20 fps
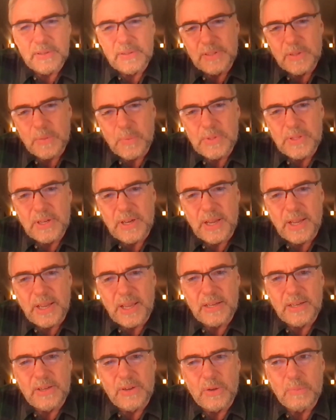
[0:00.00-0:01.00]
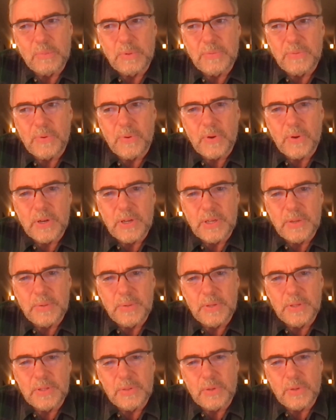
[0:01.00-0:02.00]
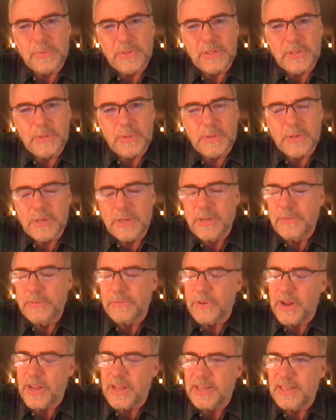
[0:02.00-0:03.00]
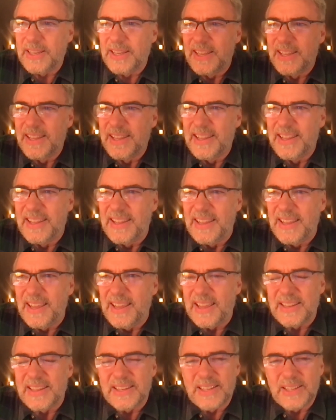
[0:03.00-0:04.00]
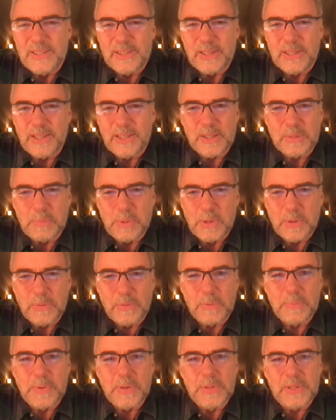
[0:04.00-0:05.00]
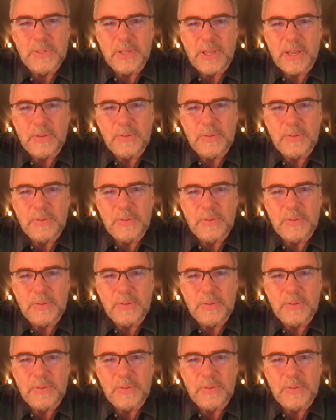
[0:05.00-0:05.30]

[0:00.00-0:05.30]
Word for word: someone that I hadn't known before, he, sort of a newer friend, and he said, "That's beautiful music.